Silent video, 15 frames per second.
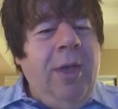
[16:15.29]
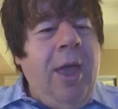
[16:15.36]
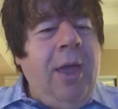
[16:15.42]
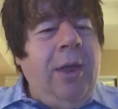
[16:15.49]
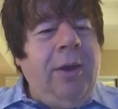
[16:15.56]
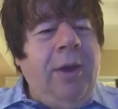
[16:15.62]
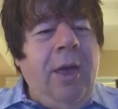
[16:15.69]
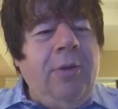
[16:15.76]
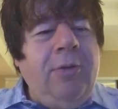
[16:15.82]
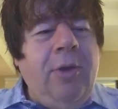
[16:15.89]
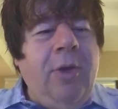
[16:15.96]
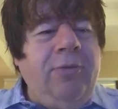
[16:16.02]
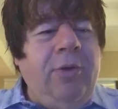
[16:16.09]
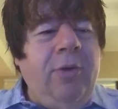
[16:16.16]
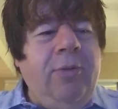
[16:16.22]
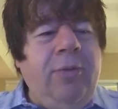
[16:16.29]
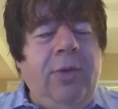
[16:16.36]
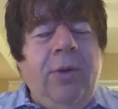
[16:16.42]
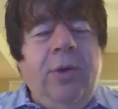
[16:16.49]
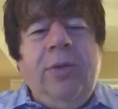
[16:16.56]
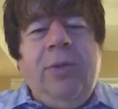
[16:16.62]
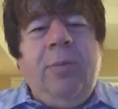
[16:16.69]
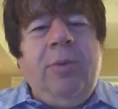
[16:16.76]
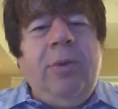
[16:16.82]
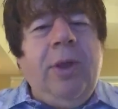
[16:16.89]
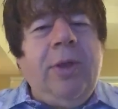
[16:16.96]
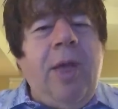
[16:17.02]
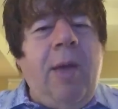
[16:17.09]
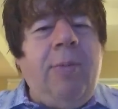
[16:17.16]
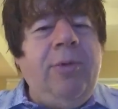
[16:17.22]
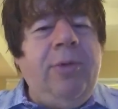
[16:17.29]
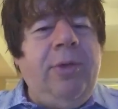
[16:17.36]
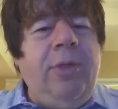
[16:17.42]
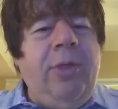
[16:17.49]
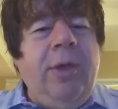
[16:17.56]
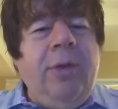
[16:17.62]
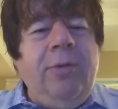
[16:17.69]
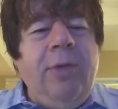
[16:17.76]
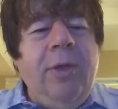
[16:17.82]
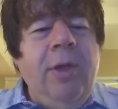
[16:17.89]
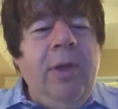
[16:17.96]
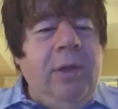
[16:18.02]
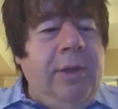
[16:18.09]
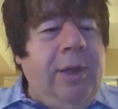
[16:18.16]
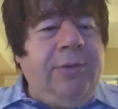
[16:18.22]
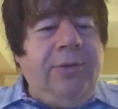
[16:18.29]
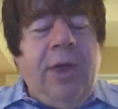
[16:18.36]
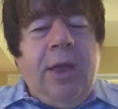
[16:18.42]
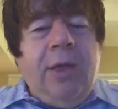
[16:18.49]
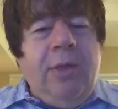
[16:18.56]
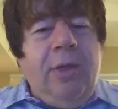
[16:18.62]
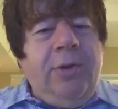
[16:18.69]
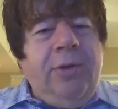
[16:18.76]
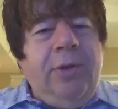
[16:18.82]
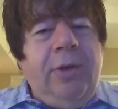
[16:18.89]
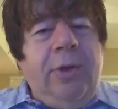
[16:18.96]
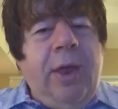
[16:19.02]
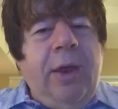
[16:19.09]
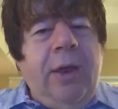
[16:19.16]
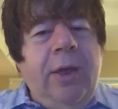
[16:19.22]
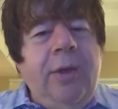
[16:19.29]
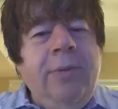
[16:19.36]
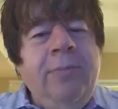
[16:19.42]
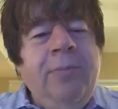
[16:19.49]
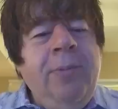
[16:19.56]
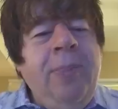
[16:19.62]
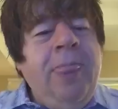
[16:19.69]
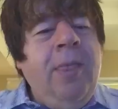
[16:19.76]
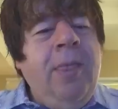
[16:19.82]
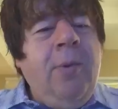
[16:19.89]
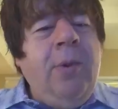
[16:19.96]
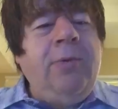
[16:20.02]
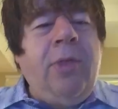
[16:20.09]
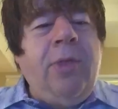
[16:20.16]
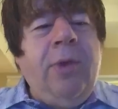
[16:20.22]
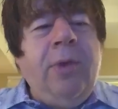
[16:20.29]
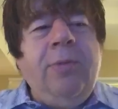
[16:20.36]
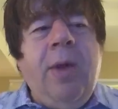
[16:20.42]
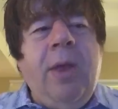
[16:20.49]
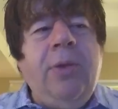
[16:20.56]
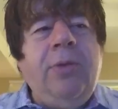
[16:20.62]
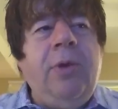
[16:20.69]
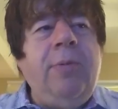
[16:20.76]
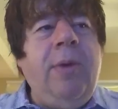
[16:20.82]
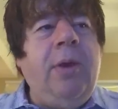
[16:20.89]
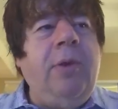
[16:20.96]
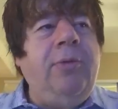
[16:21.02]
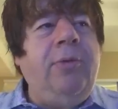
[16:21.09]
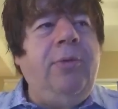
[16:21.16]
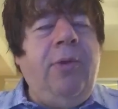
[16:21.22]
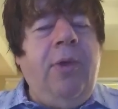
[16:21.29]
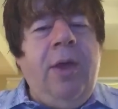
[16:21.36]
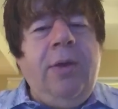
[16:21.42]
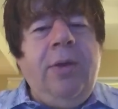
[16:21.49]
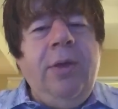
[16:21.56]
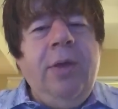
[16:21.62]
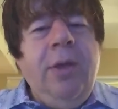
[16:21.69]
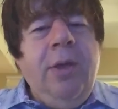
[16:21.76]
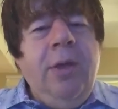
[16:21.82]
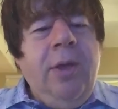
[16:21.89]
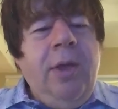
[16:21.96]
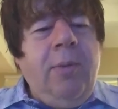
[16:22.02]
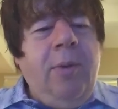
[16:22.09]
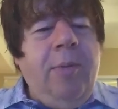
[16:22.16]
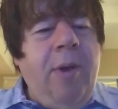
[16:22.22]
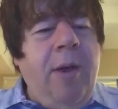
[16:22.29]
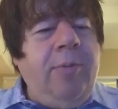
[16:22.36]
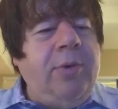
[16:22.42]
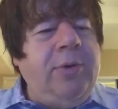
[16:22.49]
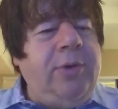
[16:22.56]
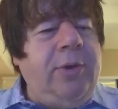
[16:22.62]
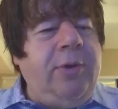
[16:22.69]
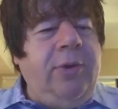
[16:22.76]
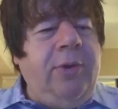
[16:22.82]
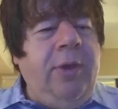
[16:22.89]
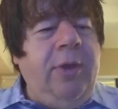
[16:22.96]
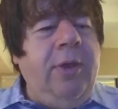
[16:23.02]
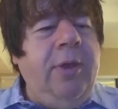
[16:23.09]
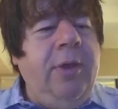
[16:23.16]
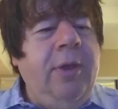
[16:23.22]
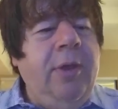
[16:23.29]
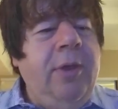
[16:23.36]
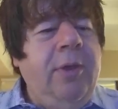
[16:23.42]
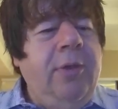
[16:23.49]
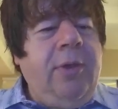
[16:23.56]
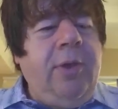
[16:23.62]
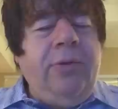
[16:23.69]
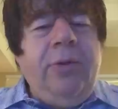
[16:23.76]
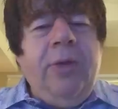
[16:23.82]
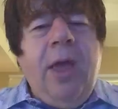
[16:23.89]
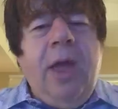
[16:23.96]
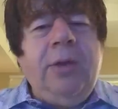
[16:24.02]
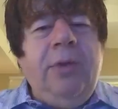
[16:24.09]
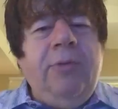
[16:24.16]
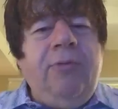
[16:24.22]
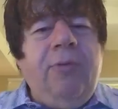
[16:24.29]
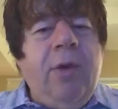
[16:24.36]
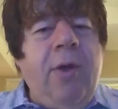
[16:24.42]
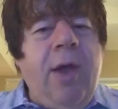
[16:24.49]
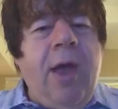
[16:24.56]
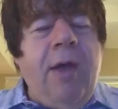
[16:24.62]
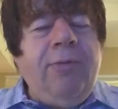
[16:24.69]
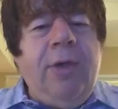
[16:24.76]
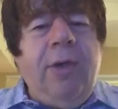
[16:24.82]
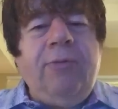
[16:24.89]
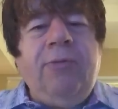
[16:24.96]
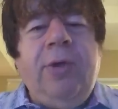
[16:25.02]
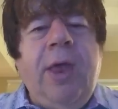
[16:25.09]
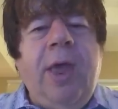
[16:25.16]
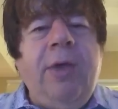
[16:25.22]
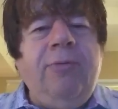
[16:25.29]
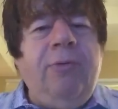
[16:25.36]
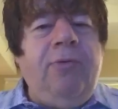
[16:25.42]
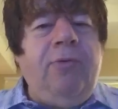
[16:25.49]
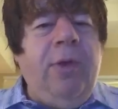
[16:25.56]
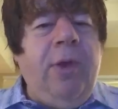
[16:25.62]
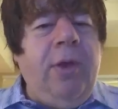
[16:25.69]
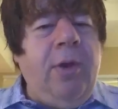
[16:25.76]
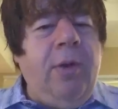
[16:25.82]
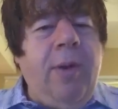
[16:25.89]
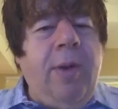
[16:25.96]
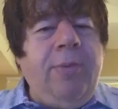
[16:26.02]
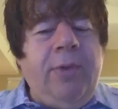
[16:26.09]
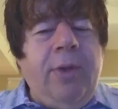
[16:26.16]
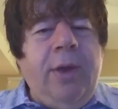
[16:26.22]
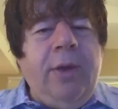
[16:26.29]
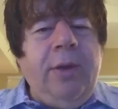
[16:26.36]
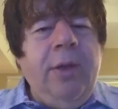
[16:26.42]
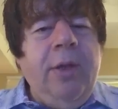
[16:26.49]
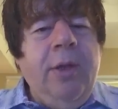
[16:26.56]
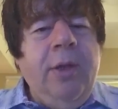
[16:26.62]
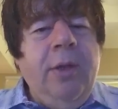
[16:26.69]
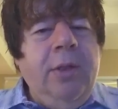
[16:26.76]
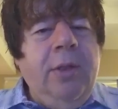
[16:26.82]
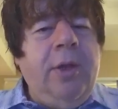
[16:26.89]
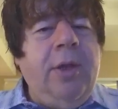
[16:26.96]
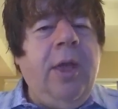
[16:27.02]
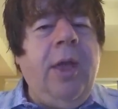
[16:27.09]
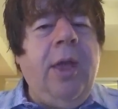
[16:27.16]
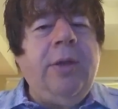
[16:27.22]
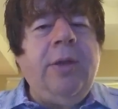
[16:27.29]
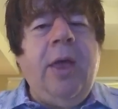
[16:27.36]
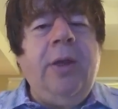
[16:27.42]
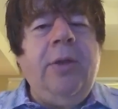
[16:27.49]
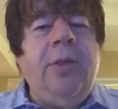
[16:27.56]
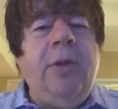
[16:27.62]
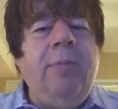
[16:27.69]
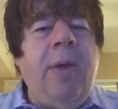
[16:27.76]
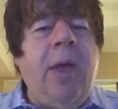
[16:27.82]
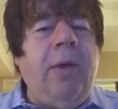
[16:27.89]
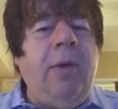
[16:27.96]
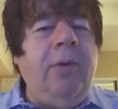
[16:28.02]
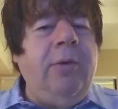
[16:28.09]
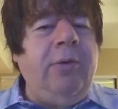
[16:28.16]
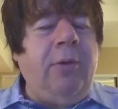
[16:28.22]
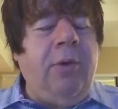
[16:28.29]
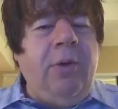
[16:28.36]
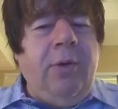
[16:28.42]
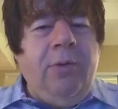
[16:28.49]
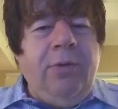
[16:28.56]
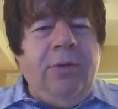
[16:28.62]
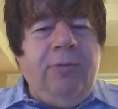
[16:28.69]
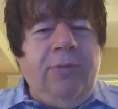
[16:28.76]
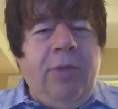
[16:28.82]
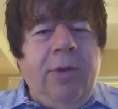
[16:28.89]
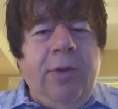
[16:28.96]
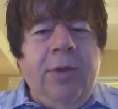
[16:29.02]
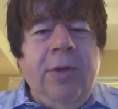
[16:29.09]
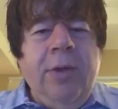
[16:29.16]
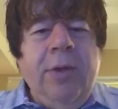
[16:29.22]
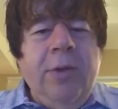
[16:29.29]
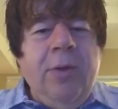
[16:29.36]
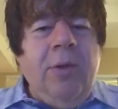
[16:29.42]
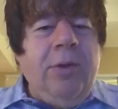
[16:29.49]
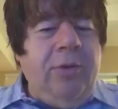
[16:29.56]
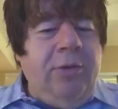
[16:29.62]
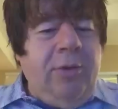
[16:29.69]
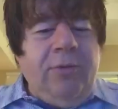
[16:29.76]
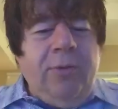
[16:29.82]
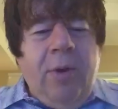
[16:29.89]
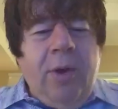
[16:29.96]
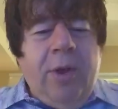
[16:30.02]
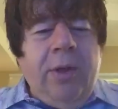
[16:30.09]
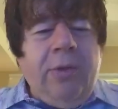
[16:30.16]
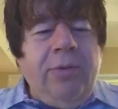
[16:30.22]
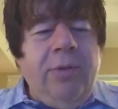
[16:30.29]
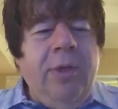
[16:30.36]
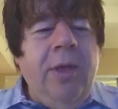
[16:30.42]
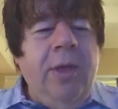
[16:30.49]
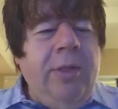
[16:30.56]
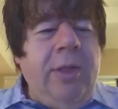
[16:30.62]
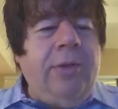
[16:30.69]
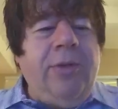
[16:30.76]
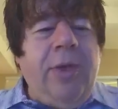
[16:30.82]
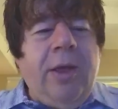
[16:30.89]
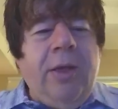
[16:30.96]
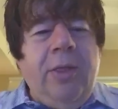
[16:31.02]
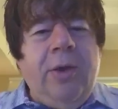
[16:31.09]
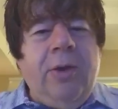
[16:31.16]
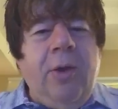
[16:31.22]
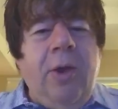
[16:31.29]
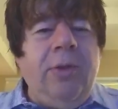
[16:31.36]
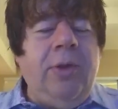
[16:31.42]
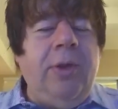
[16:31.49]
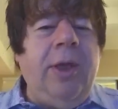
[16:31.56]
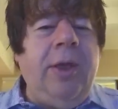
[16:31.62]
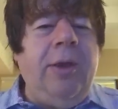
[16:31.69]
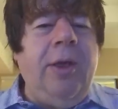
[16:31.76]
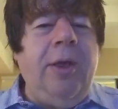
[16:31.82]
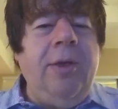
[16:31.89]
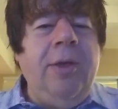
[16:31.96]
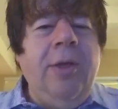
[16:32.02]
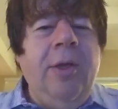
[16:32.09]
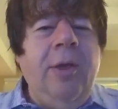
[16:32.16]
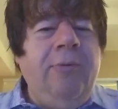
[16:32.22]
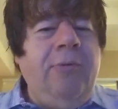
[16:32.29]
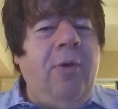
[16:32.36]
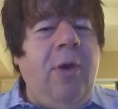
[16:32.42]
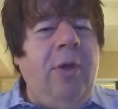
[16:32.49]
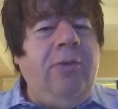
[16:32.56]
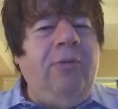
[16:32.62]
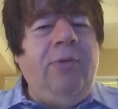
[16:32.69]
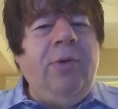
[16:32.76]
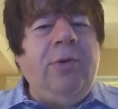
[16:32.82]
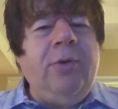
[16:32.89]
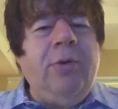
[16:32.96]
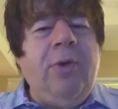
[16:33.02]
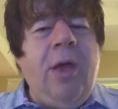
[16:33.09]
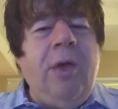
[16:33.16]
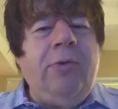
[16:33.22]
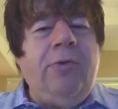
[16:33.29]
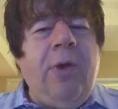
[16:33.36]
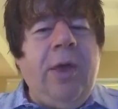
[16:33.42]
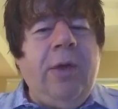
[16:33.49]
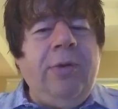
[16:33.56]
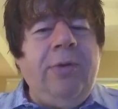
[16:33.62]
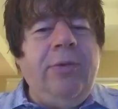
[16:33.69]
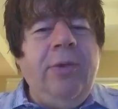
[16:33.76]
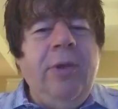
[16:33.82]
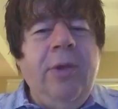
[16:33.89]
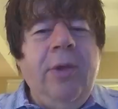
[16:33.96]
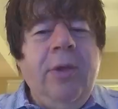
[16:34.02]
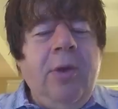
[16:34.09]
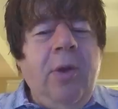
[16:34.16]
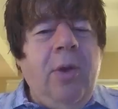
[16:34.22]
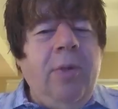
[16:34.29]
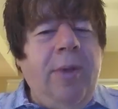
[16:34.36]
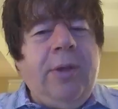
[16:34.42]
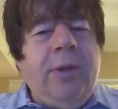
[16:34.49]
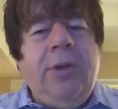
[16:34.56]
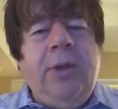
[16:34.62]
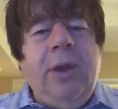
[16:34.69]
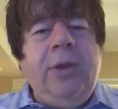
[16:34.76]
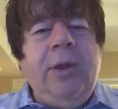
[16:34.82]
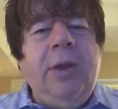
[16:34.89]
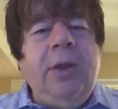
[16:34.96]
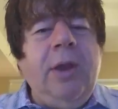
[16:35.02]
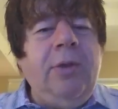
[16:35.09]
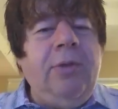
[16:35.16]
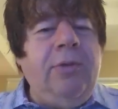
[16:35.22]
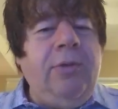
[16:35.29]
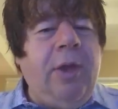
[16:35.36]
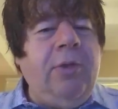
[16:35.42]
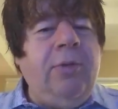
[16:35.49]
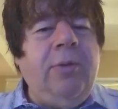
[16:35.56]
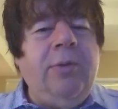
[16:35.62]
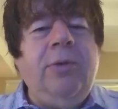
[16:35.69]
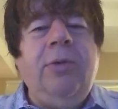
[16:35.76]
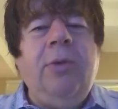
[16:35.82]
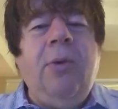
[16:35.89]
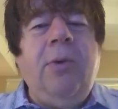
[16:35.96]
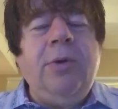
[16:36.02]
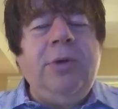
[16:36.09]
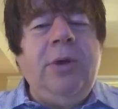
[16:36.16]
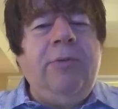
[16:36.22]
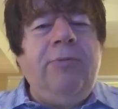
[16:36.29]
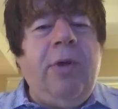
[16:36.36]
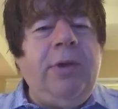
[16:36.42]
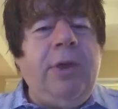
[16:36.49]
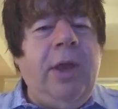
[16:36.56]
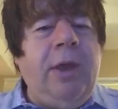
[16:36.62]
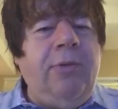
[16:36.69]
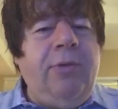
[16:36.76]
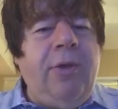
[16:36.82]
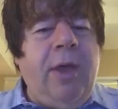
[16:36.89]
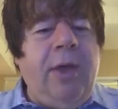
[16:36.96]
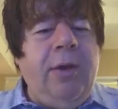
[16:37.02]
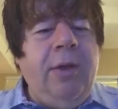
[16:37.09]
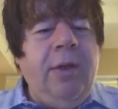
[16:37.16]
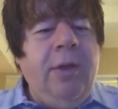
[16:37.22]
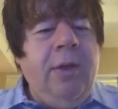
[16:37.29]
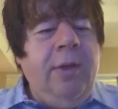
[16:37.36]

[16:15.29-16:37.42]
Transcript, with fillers: And so you have two theories that predict opposite things. Let's take a look at the data. One of the things Monetary Metals has done, and we publish 60-odd different graphs every day for free on our website, looking at kind of the micro-internals of the gold and silver markets. Let's take a look at all the data for all the futures contracts, going back to 1996, which is the origin of our data set,